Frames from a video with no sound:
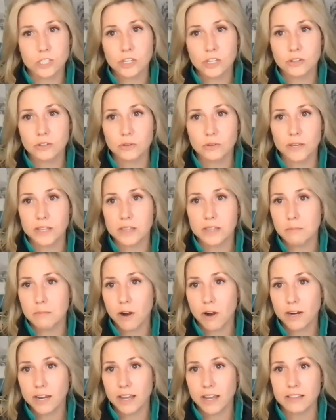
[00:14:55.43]
too in the
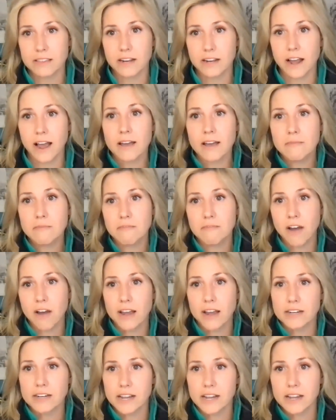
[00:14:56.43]
market that I'm
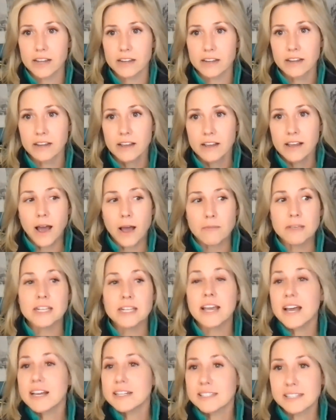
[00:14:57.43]
finding. I
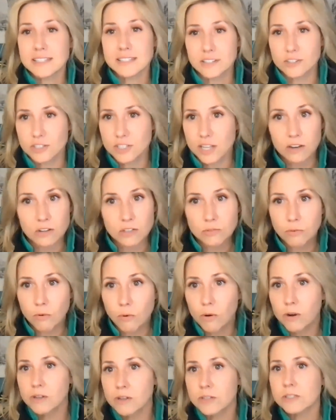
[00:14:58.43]
mean, yes, is there
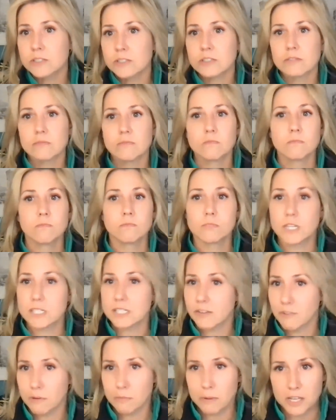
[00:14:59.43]
Salesforce?
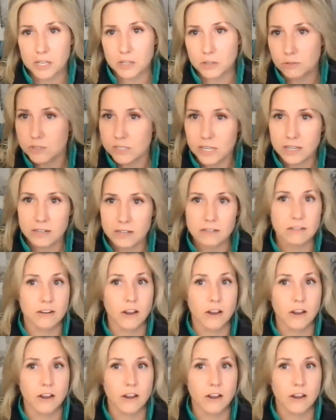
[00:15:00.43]
Does everybody use it?